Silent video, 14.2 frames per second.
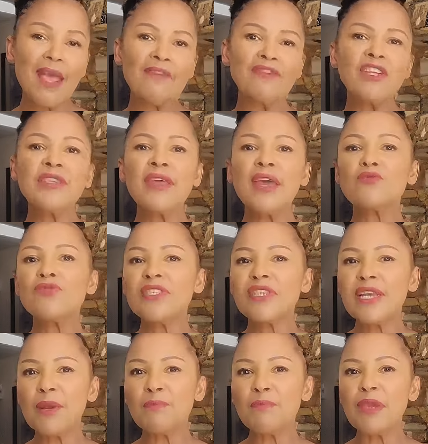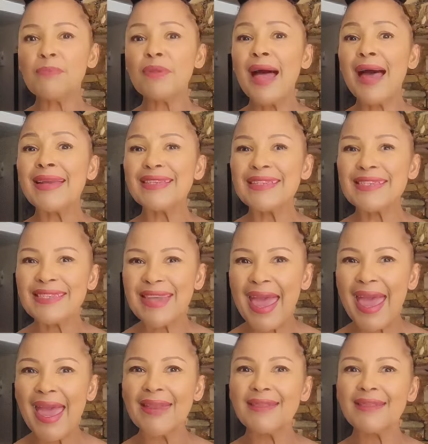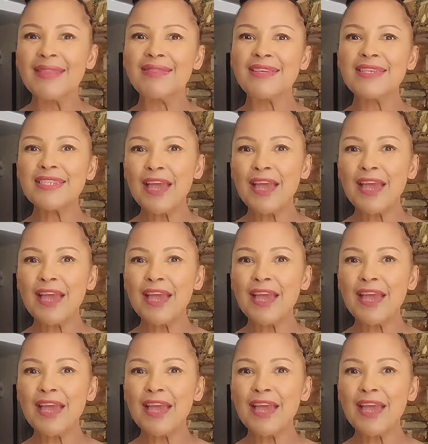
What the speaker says: I've learned that resilient people understand that the